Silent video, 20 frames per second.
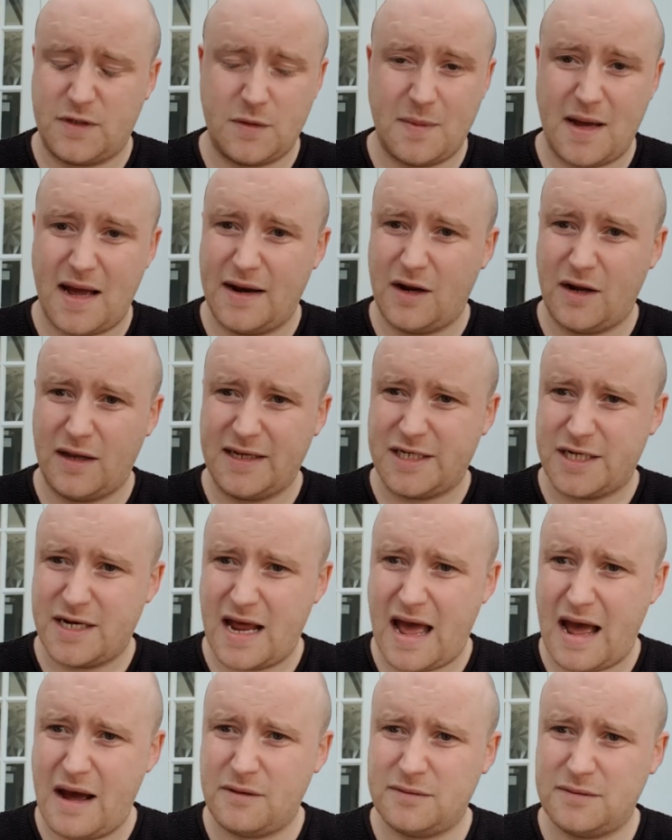my knowledge
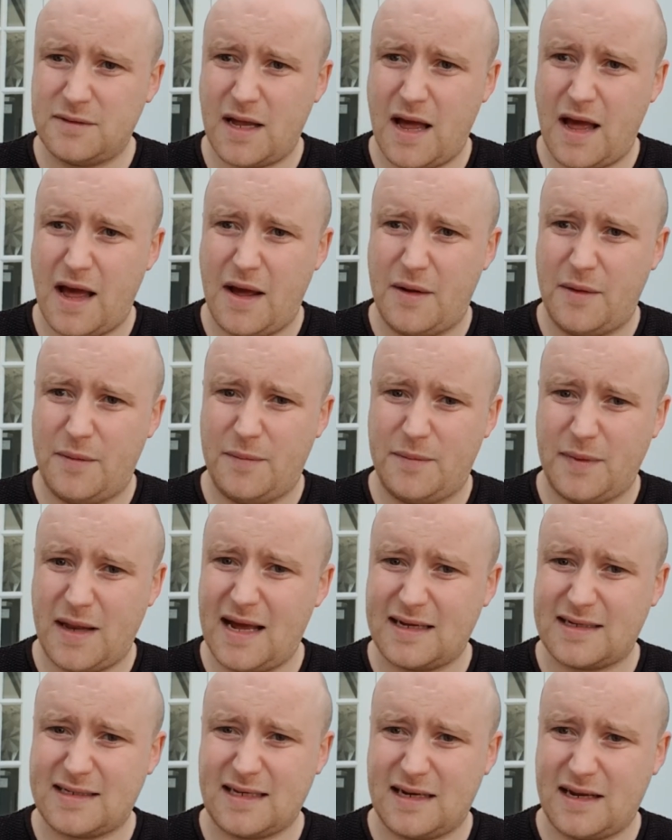now,
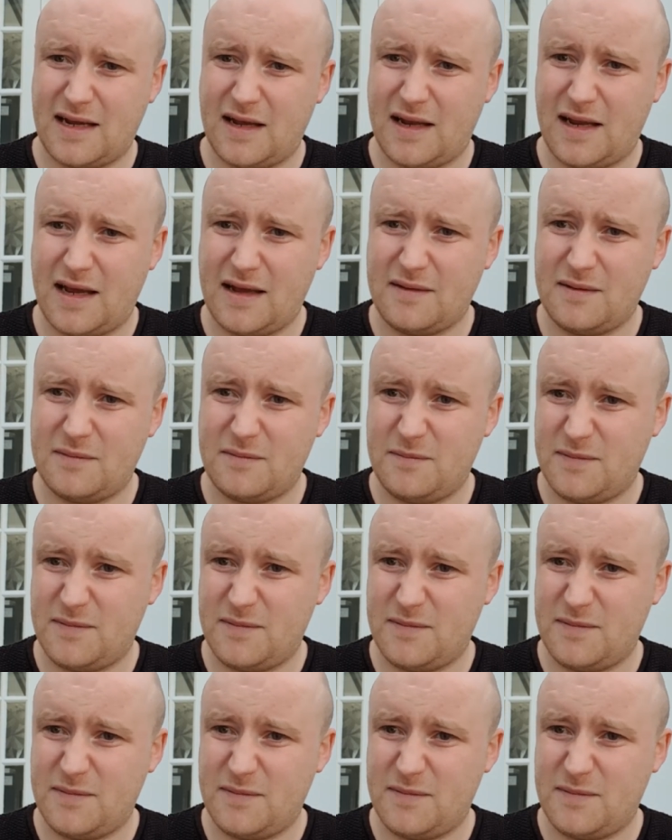like I said earlier,